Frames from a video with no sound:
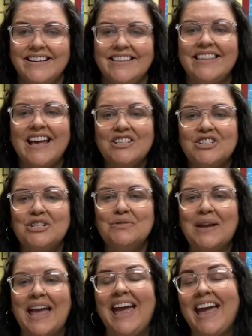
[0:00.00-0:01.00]
that you
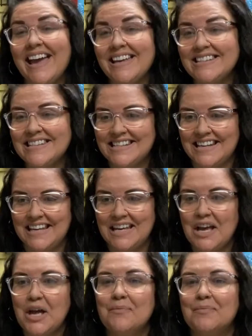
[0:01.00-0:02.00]
can't
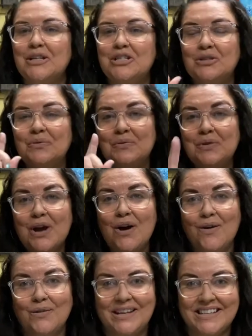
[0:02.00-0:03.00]
see but you
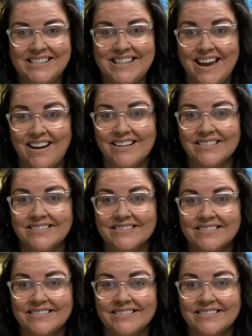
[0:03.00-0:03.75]
know is there?